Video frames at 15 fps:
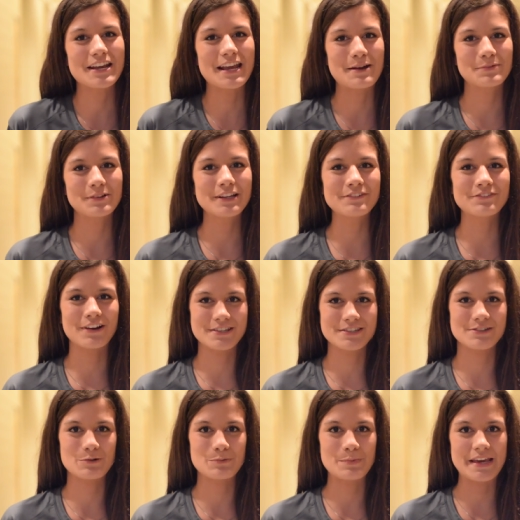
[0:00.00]
Kimberly
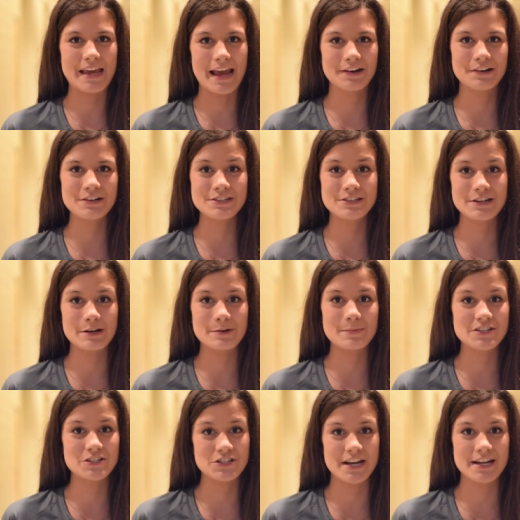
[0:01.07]
Russell began her term
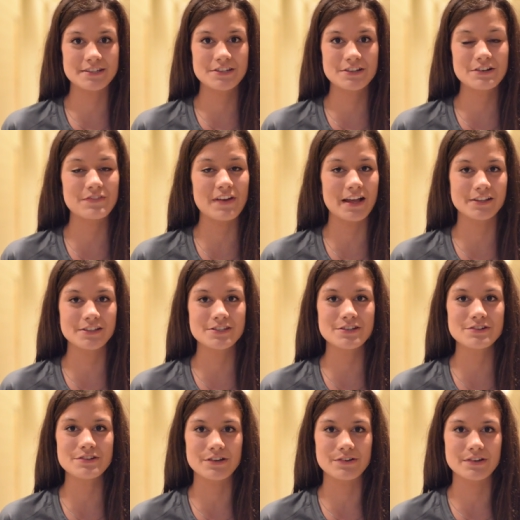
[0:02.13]
as chancellor of
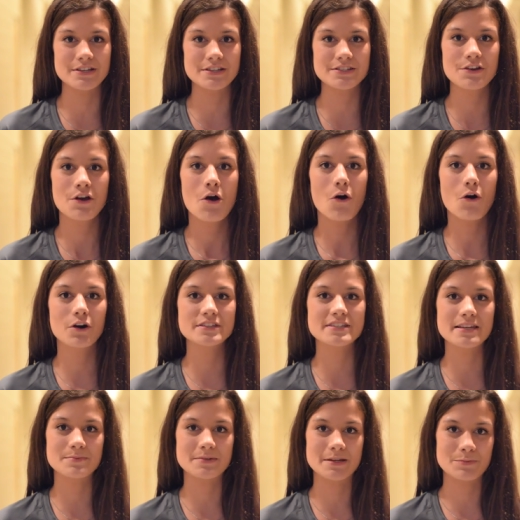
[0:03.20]
LSU Eunice on
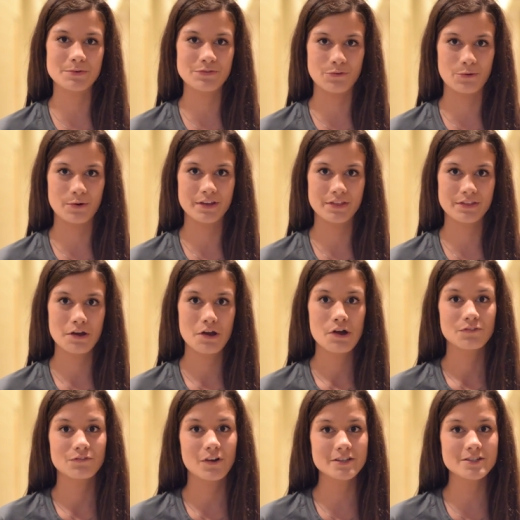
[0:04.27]
September 4th.
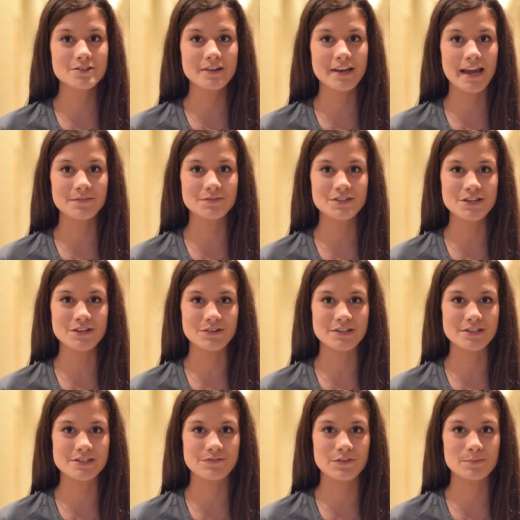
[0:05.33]
Russell came to
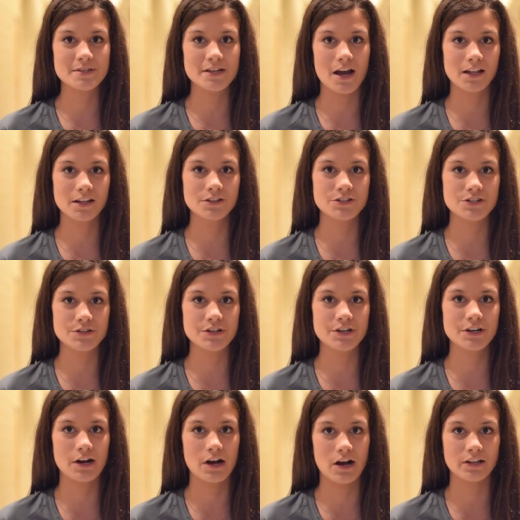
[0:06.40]
Eunice from Tyler
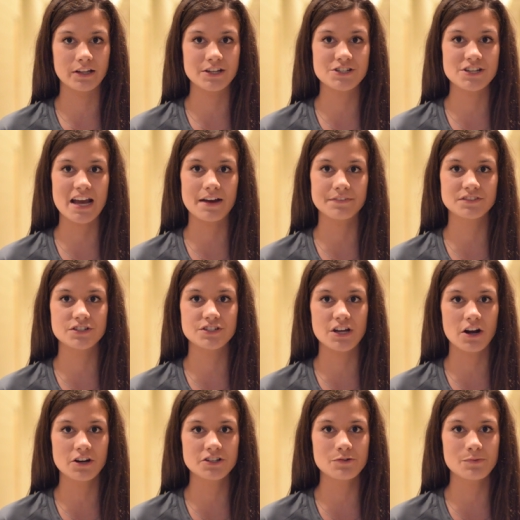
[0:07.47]
Junior College after
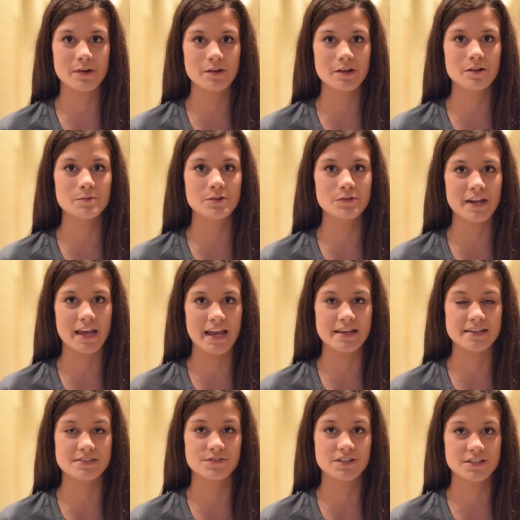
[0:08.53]
Dr. William
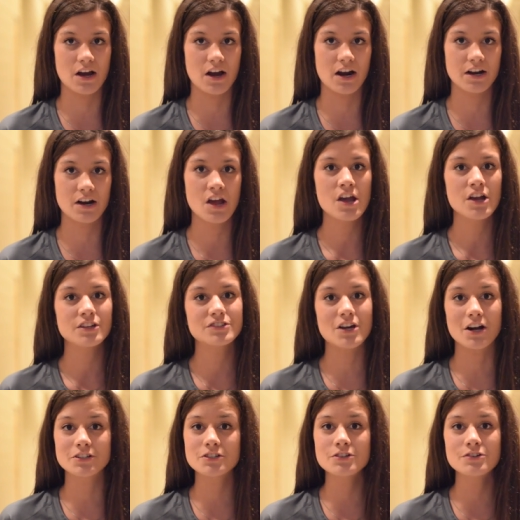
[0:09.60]
Nunez retired.
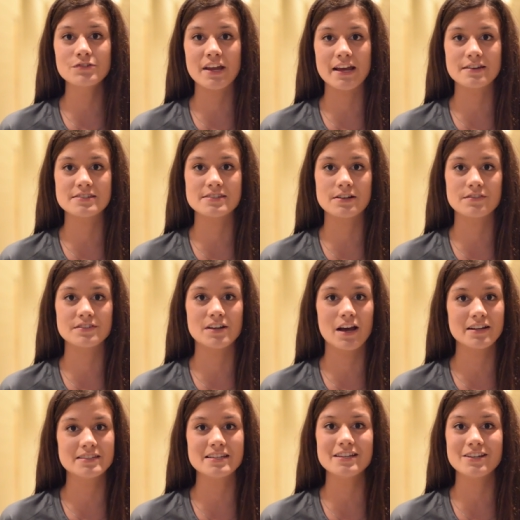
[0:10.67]
Dr. Nunez served
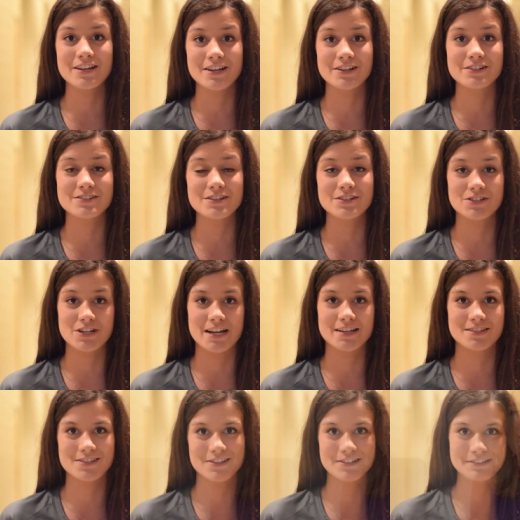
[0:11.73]
19 years as
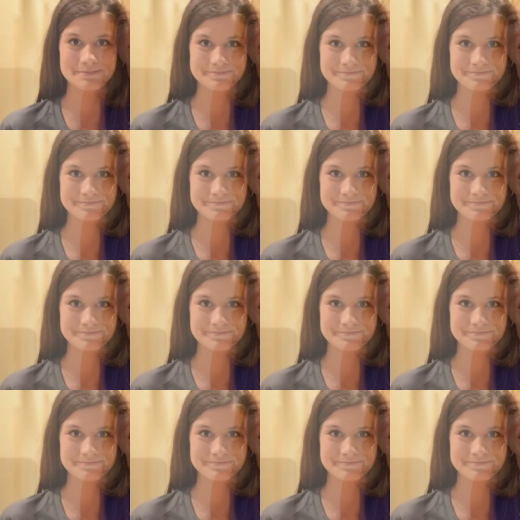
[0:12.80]
chancellor.